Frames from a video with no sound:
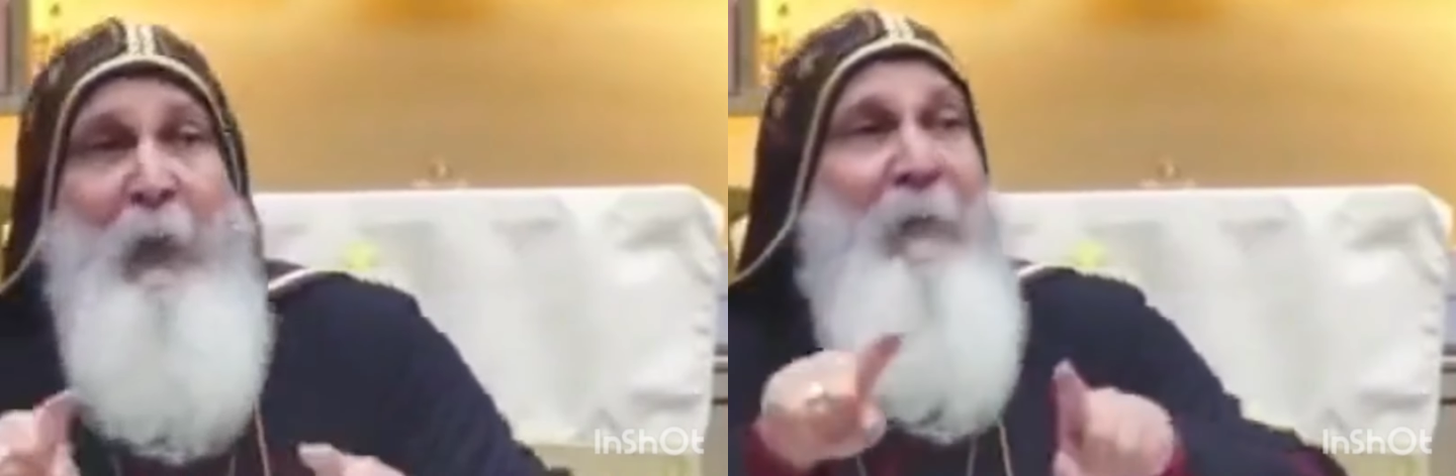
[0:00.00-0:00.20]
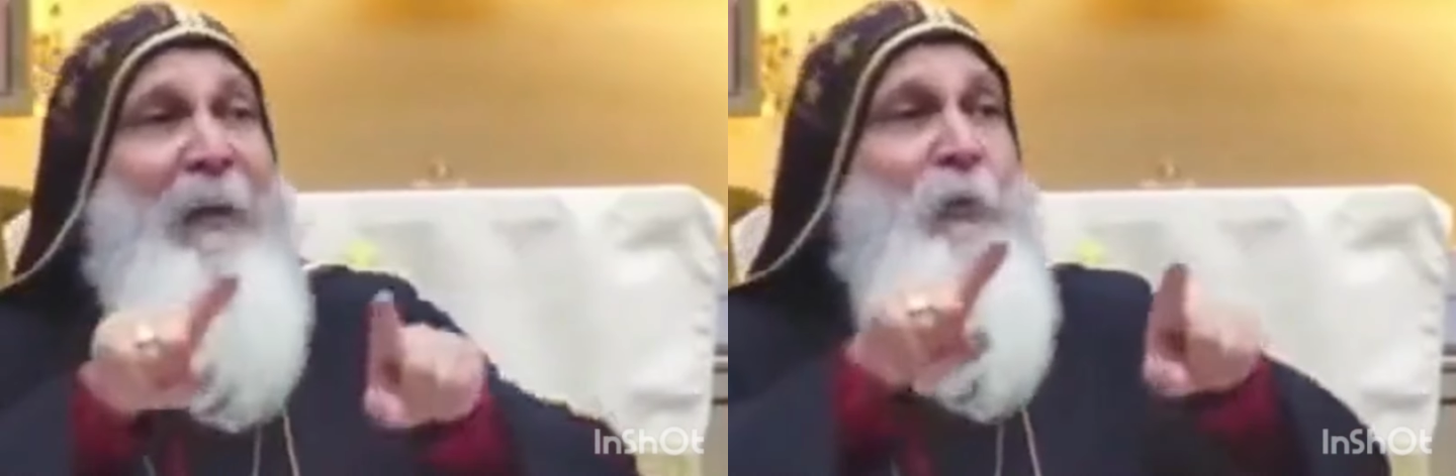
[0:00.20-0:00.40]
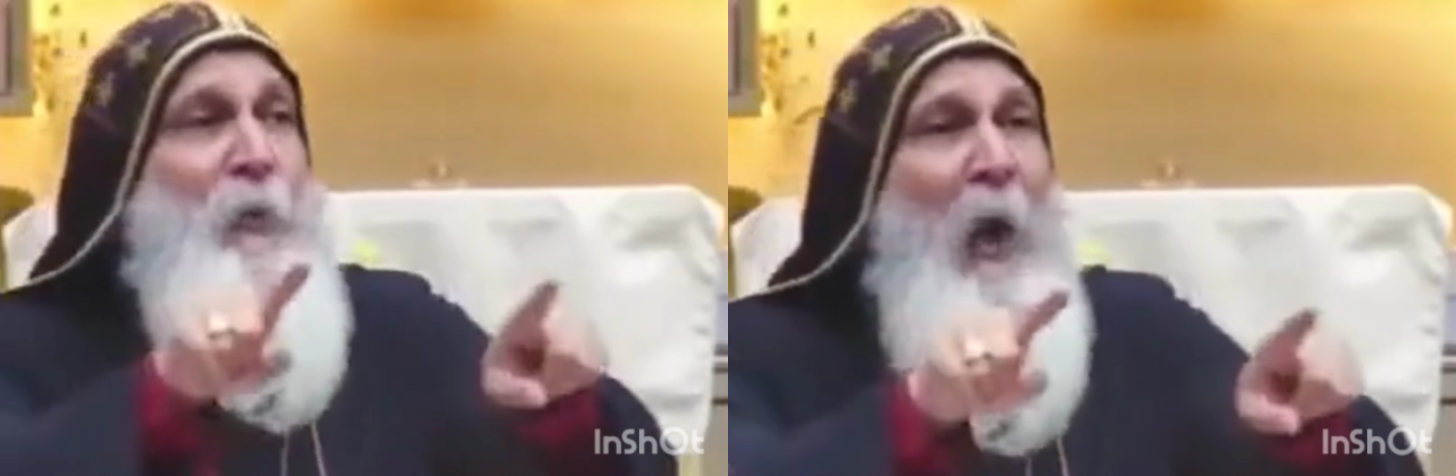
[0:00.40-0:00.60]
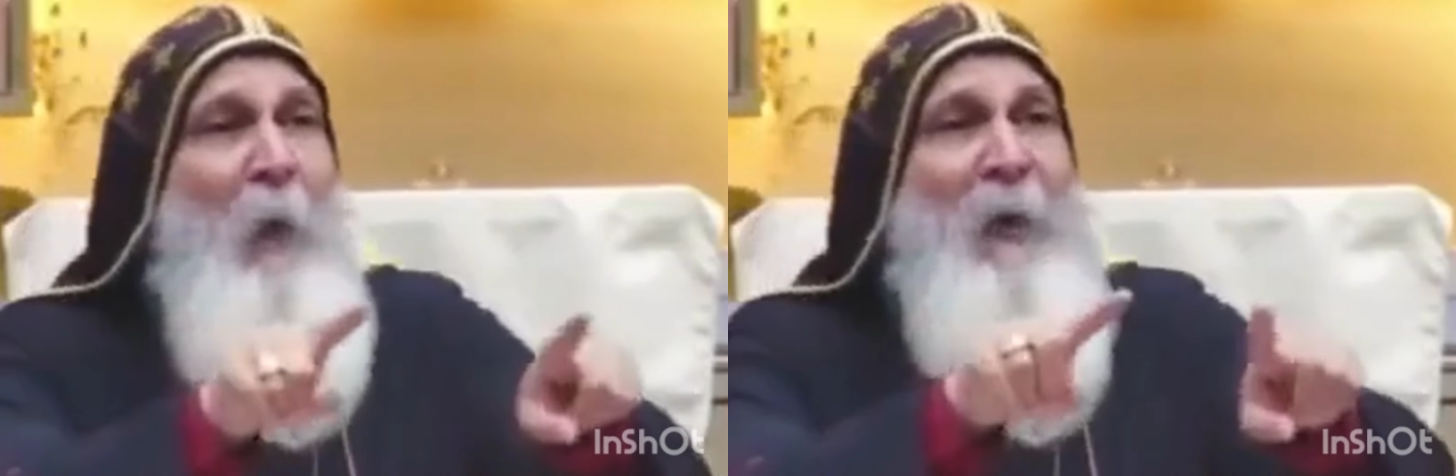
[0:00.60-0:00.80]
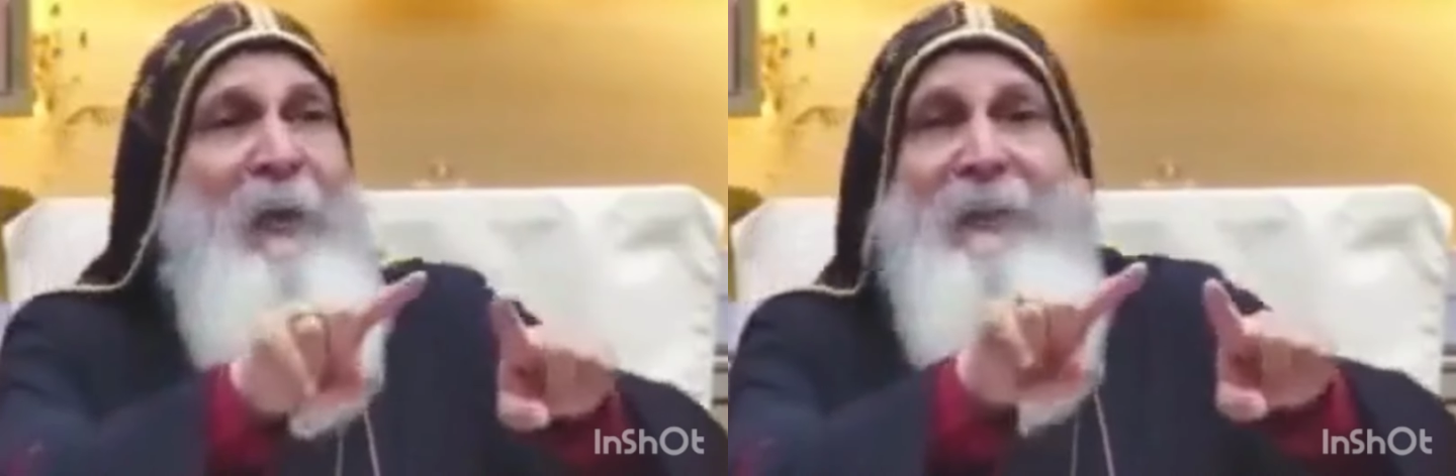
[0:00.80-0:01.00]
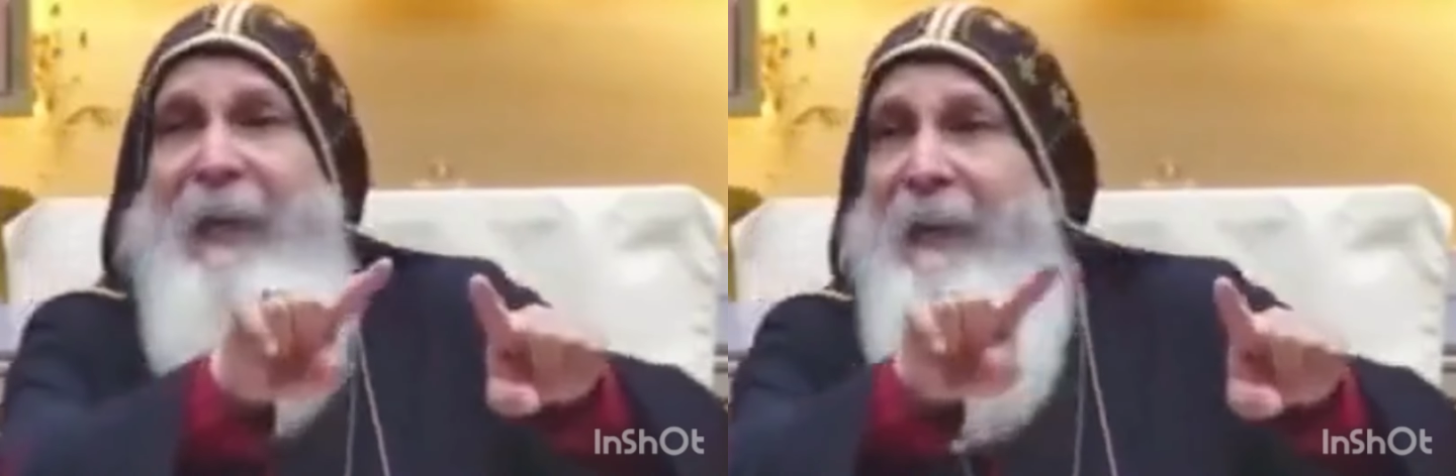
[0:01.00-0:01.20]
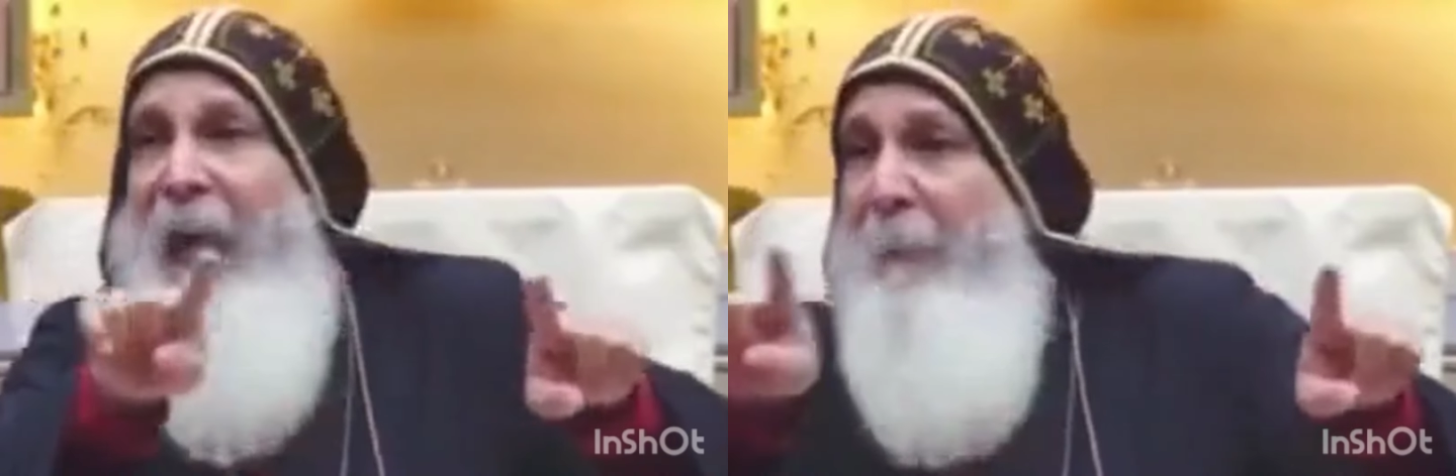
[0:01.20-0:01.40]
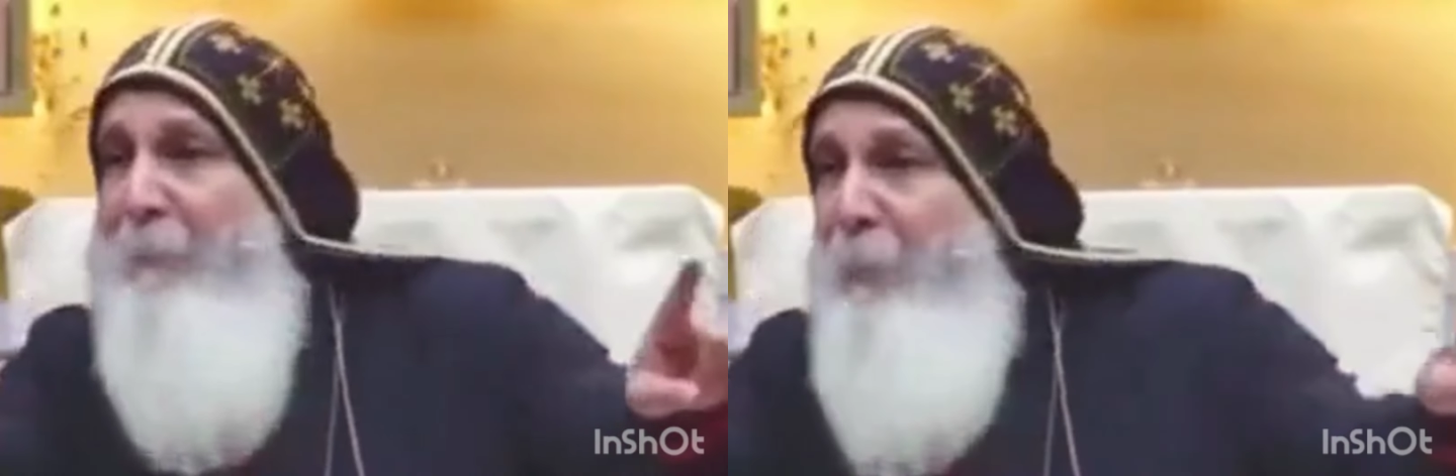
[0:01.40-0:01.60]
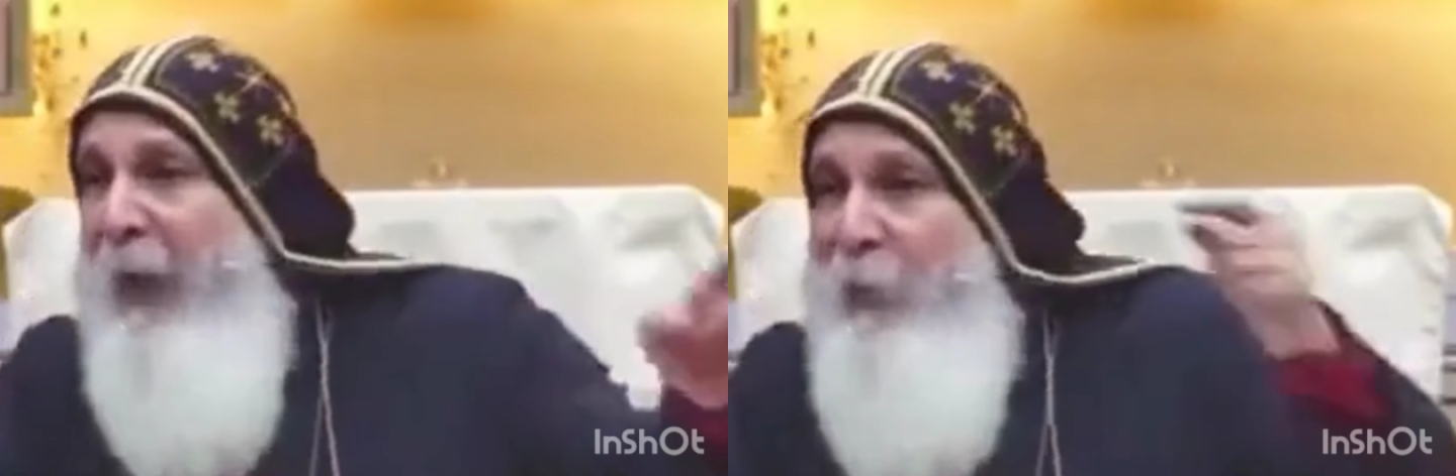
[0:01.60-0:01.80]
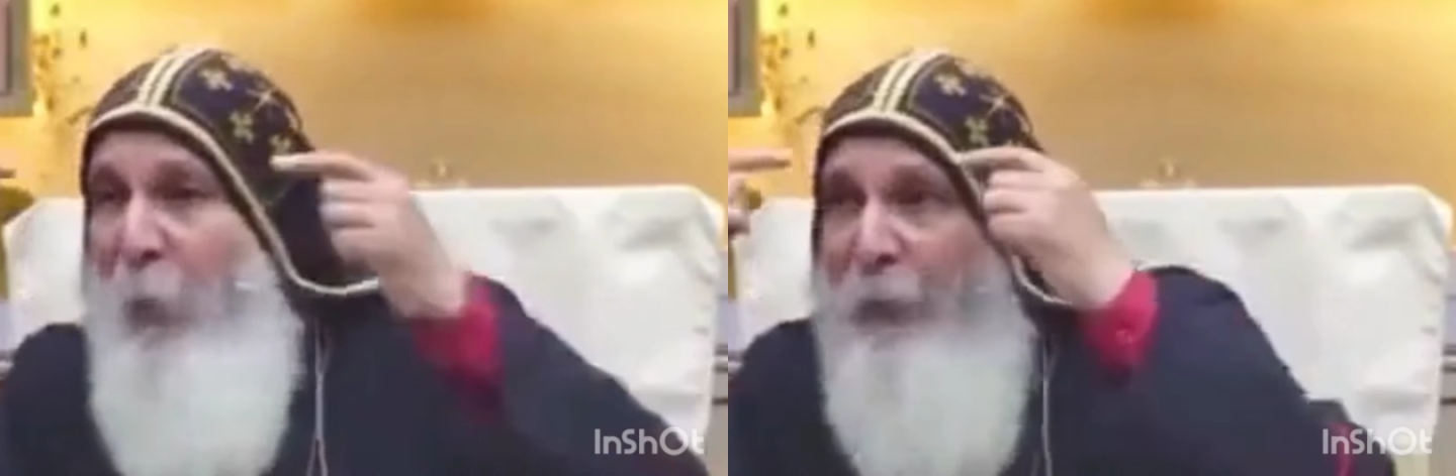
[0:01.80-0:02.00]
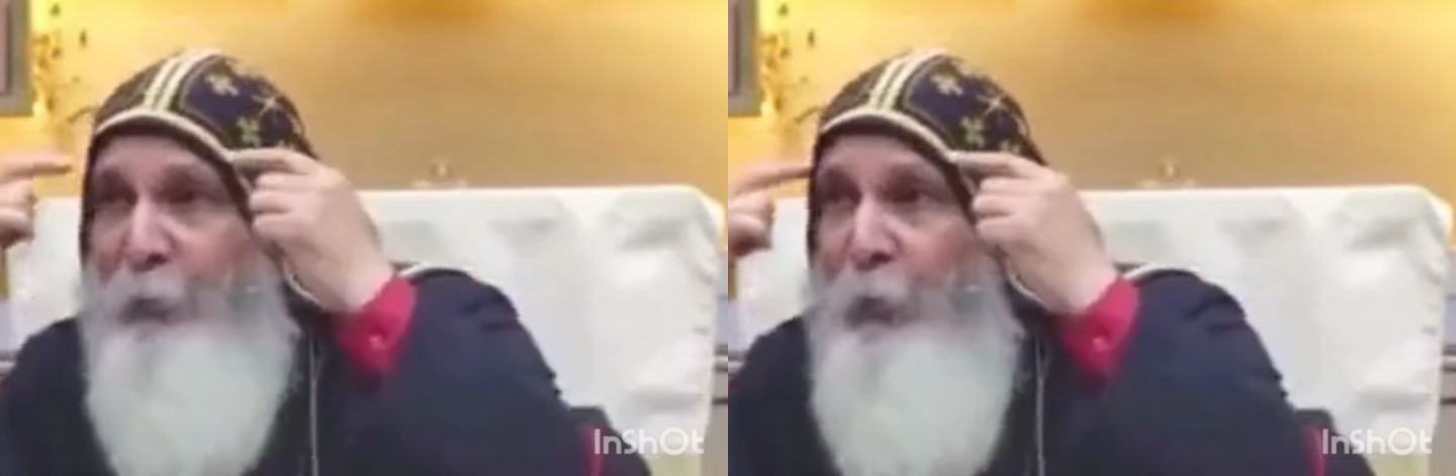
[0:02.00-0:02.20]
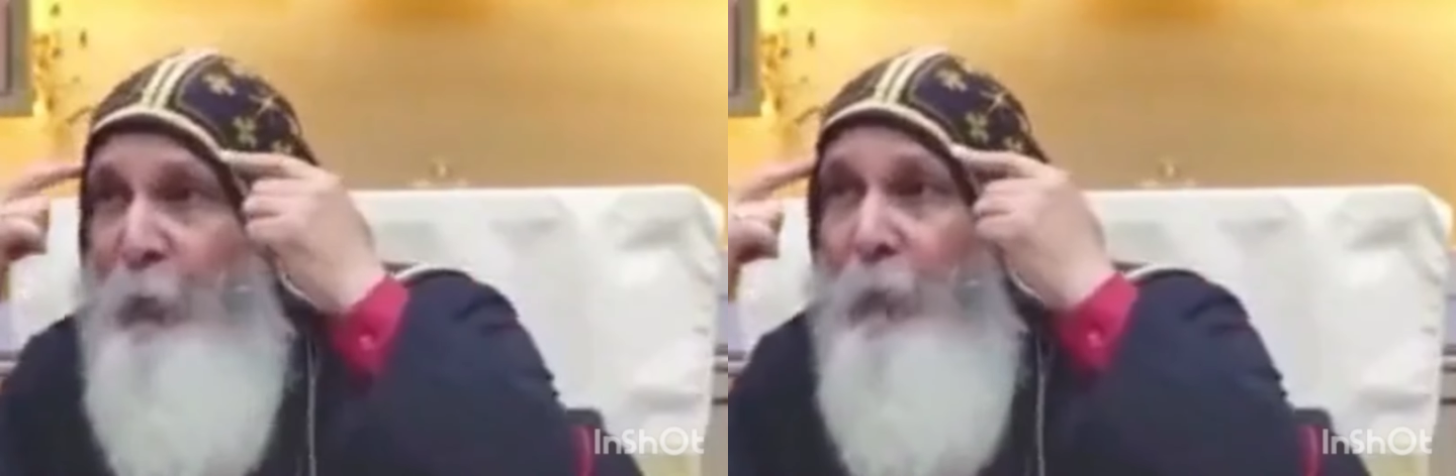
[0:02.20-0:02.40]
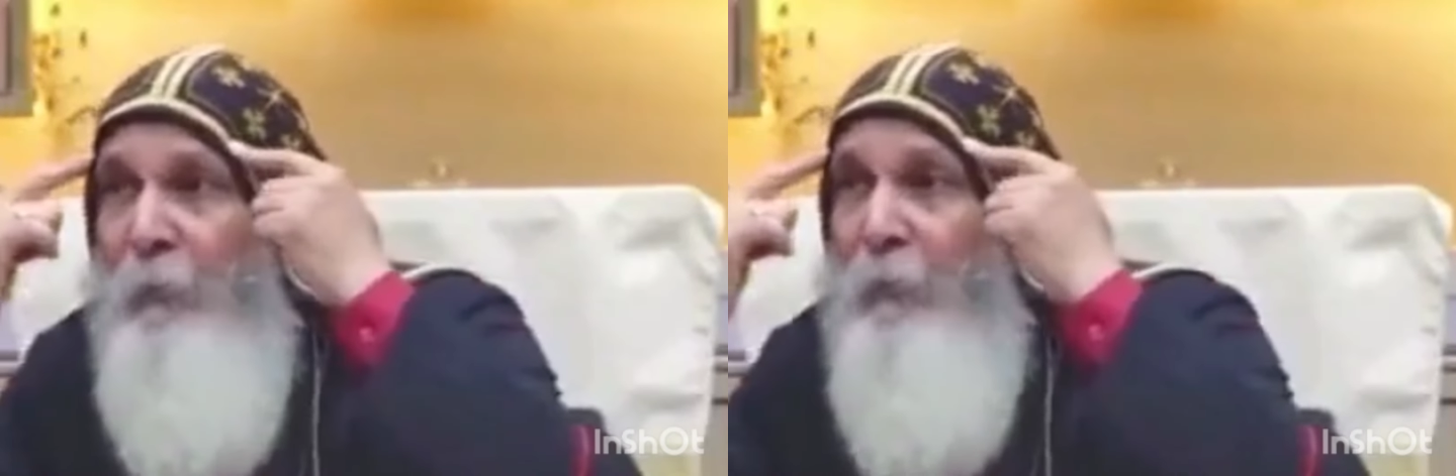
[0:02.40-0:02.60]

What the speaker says: that no one is going to come and brainwash you,